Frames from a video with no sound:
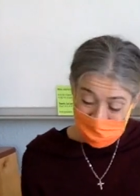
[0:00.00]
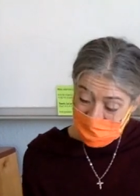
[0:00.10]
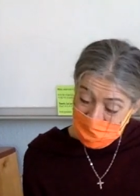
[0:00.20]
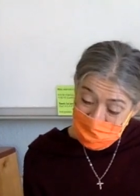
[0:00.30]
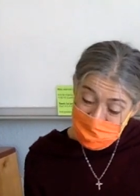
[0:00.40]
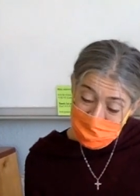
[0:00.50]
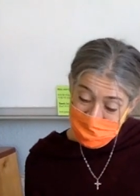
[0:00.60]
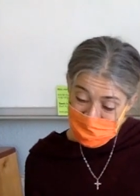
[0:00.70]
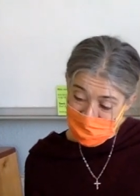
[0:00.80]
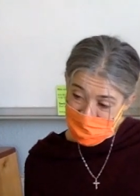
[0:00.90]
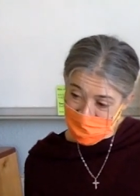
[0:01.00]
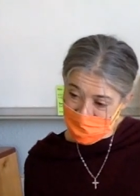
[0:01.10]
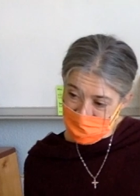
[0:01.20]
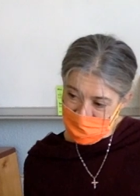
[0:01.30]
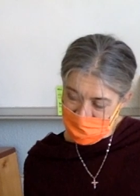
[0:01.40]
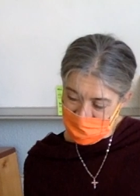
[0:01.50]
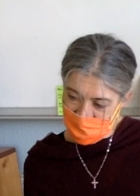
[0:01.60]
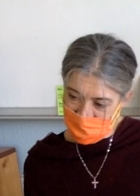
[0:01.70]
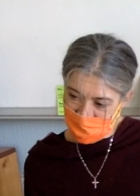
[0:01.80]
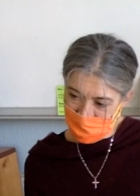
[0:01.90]
Is the stuff the
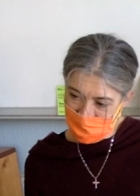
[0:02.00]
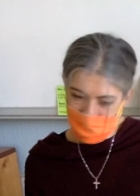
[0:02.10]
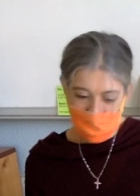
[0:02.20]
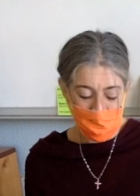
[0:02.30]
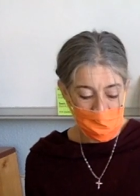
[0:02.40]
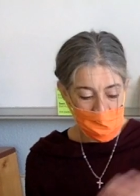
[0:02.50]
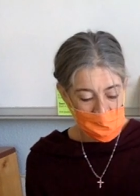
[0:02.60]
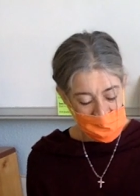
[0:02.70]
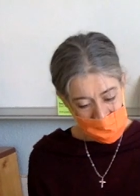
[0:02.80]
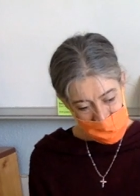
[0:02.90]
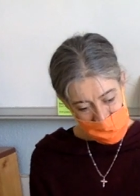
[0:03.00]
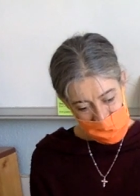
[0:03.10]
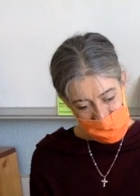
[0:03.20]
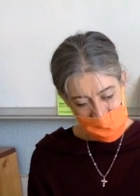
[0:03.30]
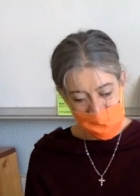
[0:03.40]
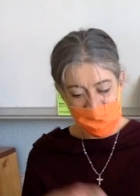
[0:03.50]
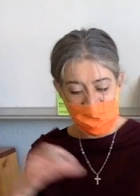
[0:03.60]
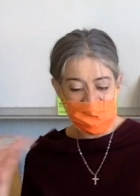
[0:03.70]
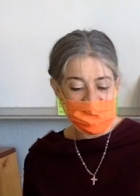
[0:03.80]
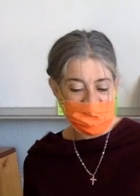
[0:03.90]
same? Weeks and
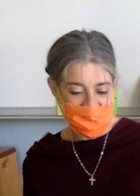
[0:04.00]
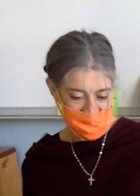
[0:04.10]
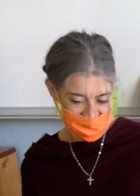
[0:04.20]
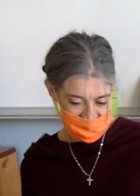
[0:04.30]
contestants?